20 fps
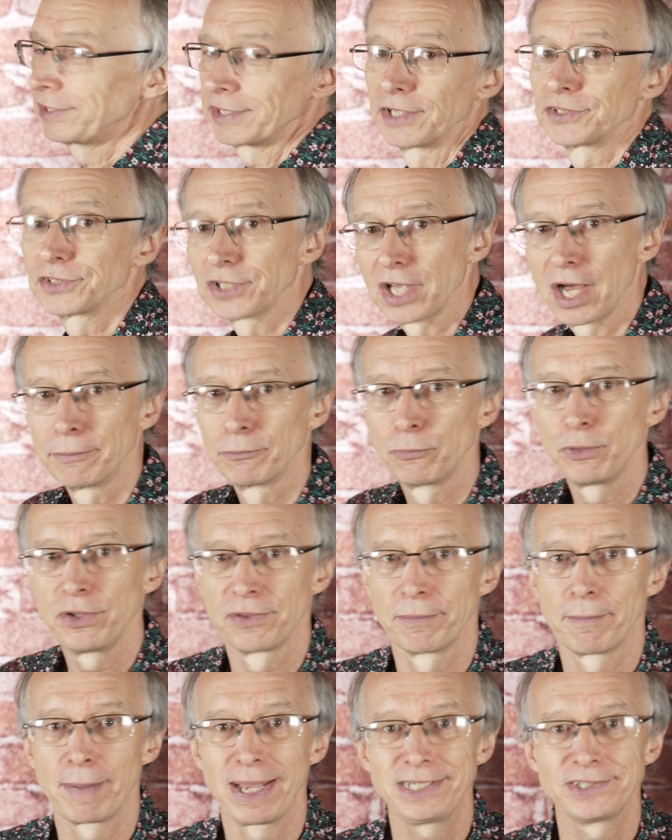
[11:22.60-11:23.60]
does come with
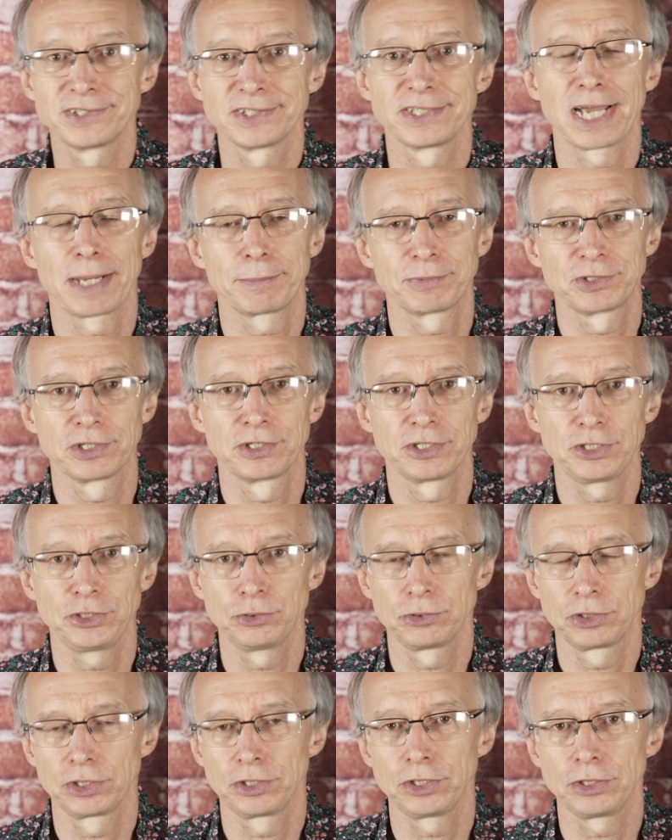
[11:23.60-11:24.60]
a mains adapter that
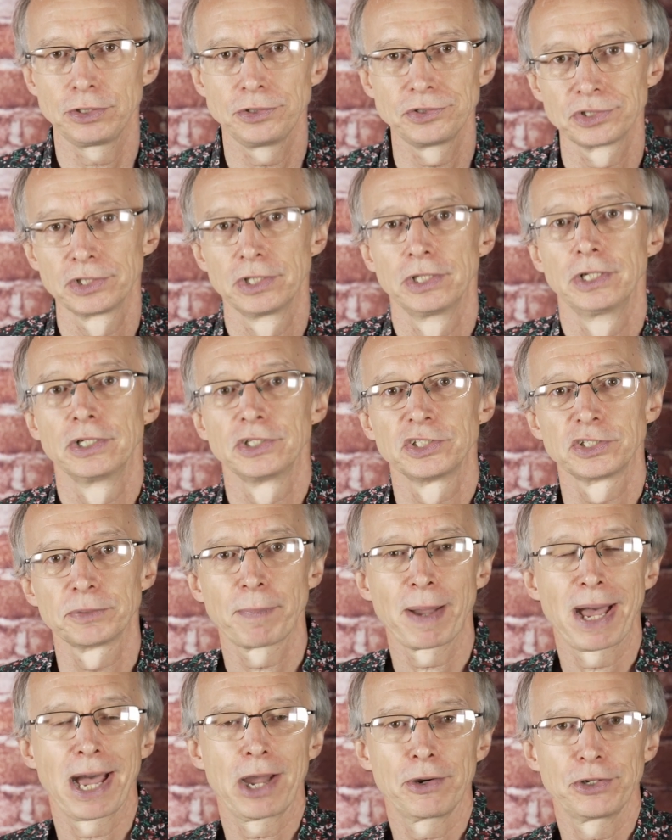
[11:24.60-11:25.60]
you can use to
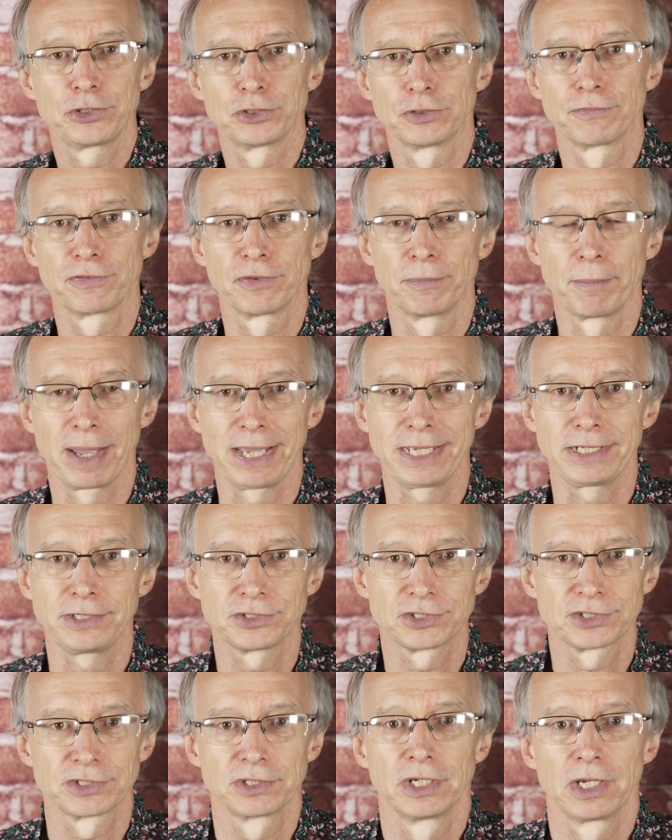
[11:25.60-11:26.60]
power it off the
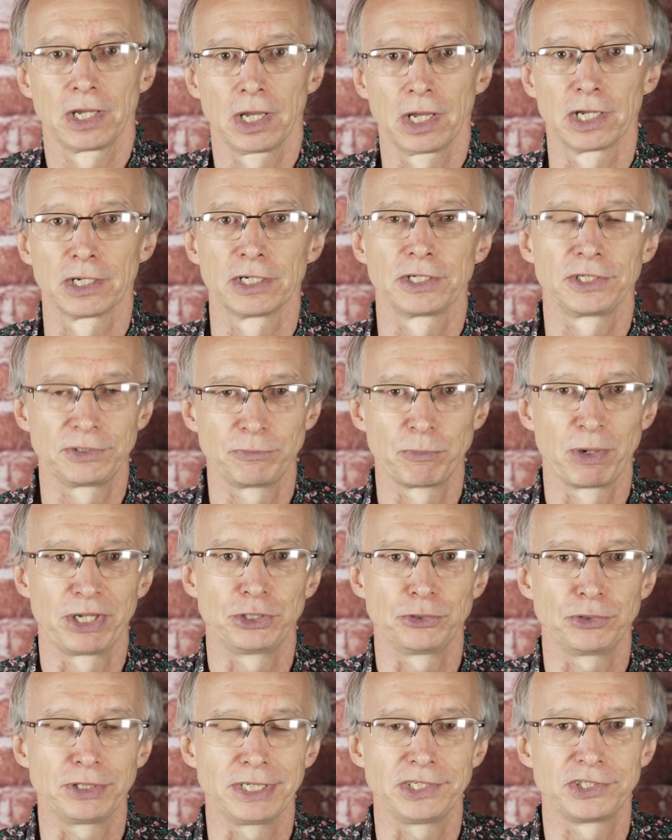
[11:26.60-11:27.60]
mains when
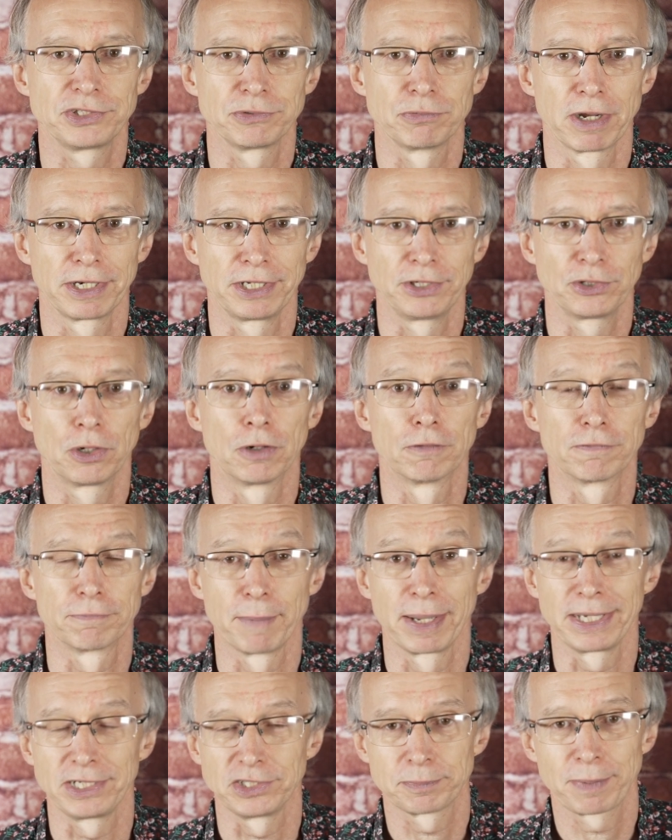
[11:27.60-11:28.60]
you need to run it off
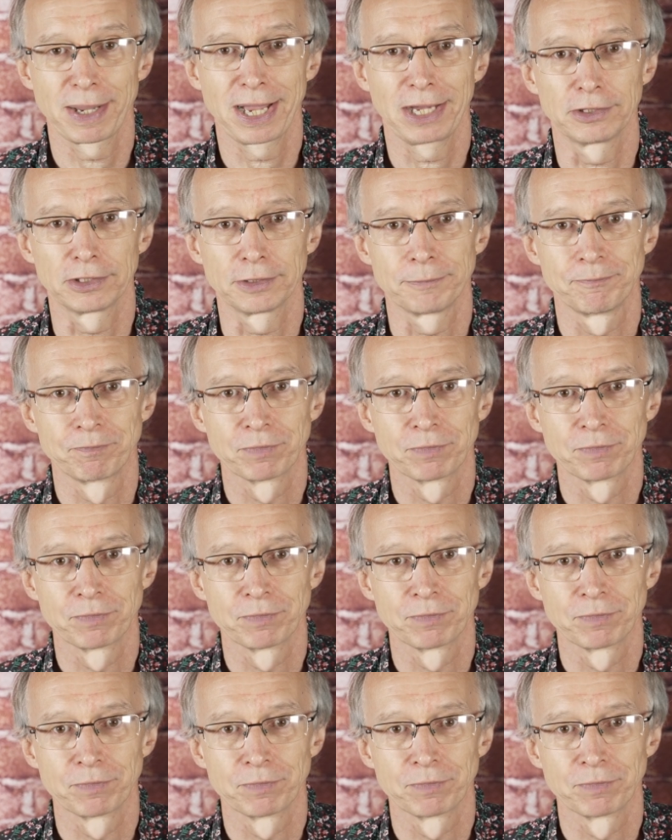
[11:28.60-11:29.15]
mains power.